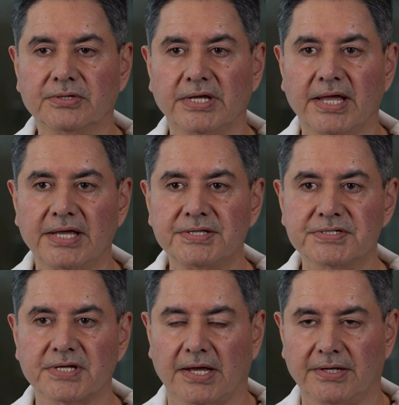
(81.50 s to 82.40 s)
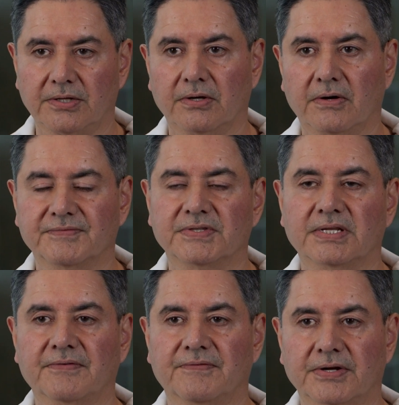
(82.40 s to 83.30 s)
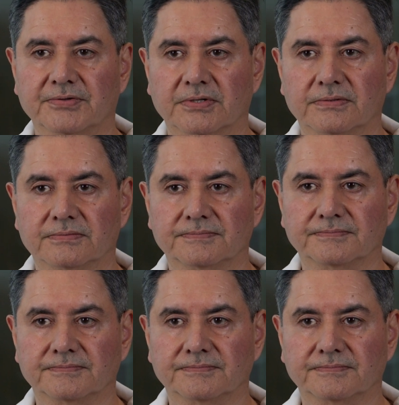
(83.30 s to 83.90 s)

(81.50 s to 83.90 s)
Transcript: on the inside of the left ventricle.